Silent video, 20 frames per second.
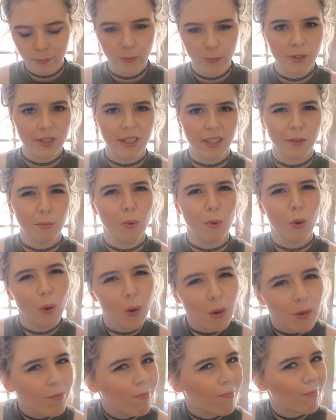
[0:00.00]
6
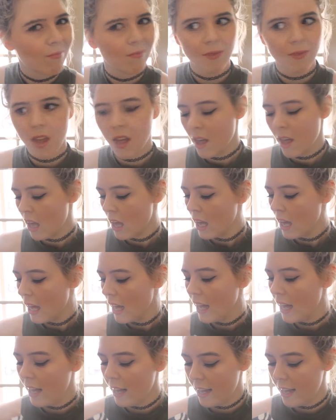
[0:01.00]
more.
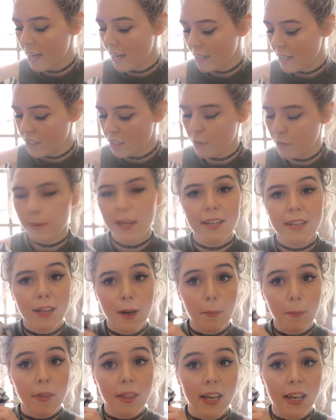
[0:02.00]
And I just picked
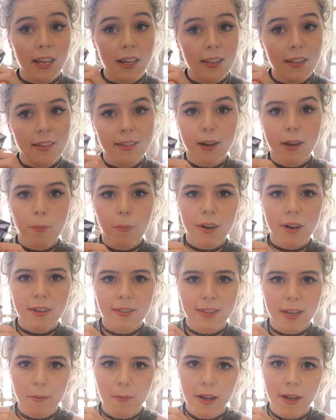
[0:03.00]
up the Zebra
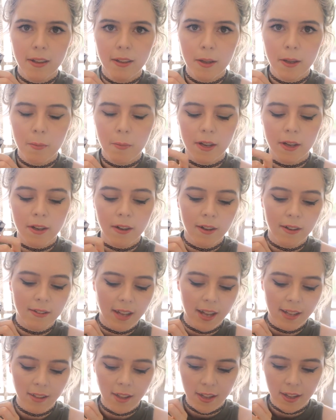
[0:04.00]
Z palette because
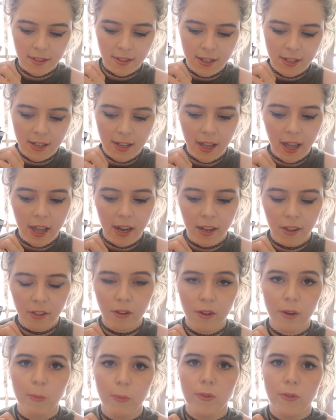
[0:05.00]
I liked it and I
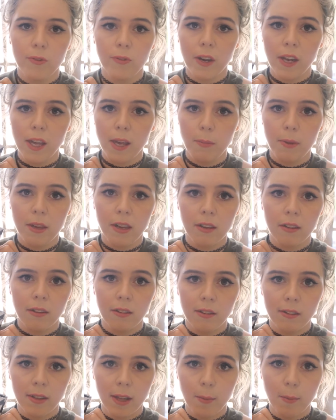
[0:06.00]
thought it was funny because
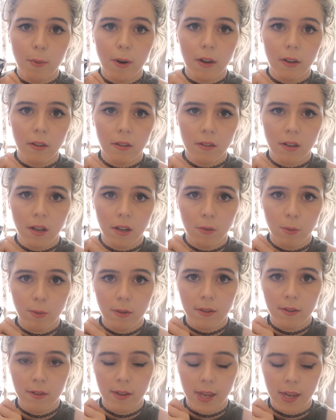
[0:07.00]
Zebra starts
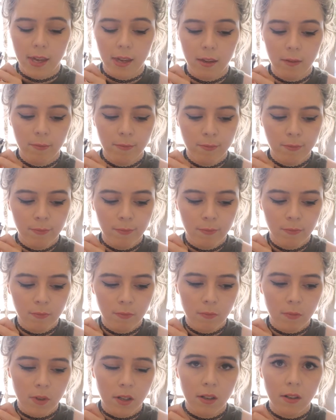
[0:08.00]
with Z
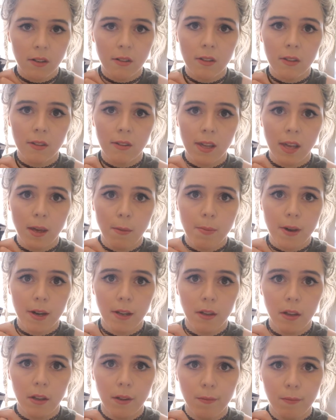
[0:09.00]
and it's a Z
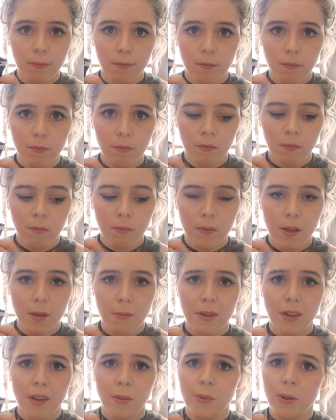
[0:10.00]
palette.
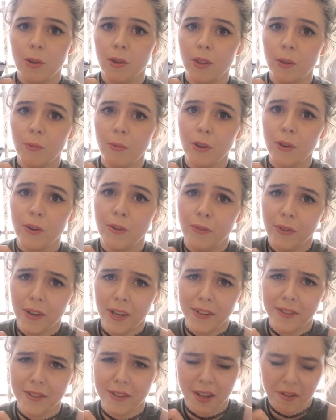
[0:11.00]
Maybe I'm the only one who
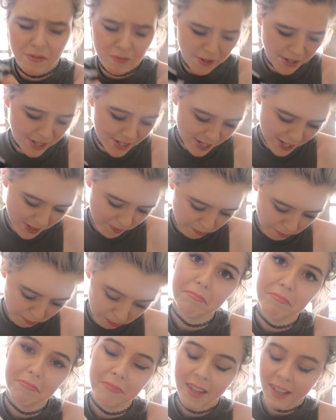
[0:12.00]
finds that funny.
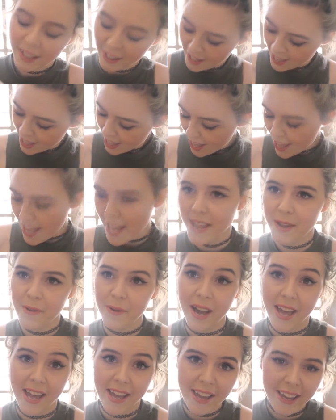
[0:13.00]

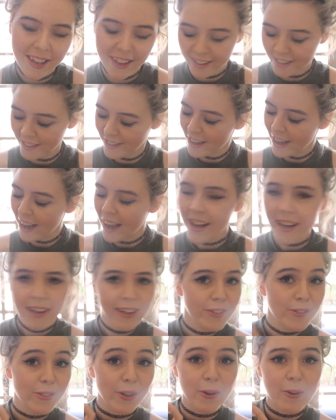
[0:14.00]
Anyway,
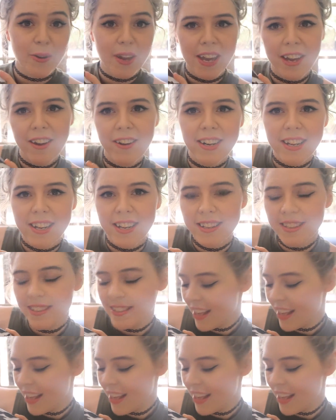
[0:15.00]
so here it is